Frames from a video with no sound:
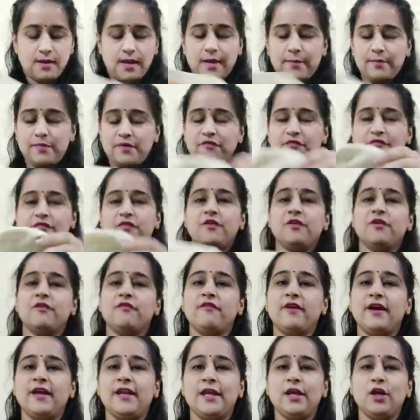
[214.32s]
I prefer
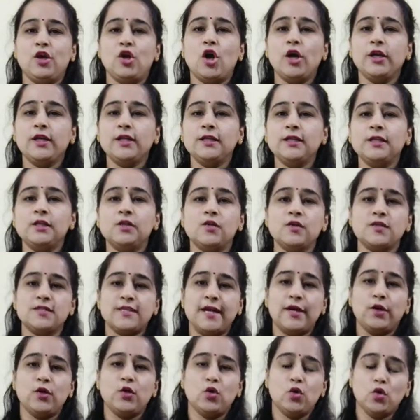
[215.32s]
wearing cotton clothes
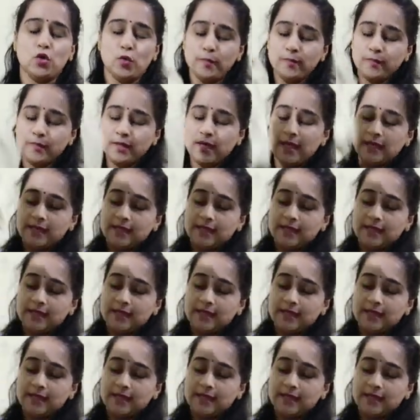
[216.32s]
at home.